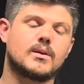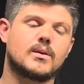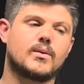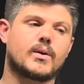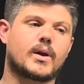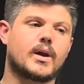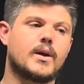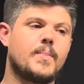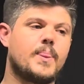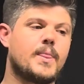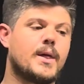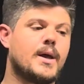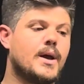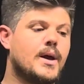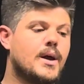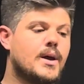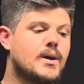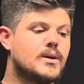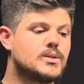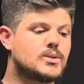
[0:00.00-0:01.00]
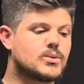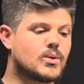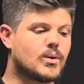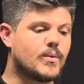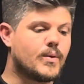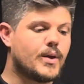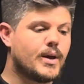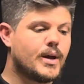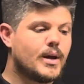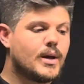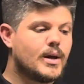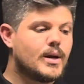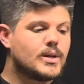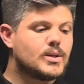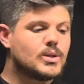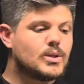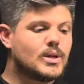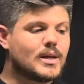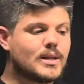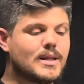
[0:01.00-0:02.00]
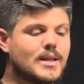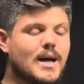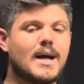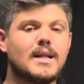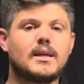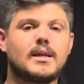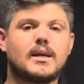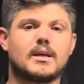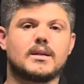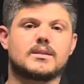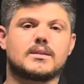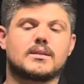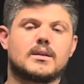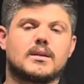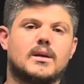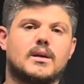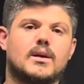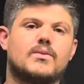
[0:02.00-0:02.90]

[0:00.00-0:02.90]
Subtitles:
Okay, so in that case,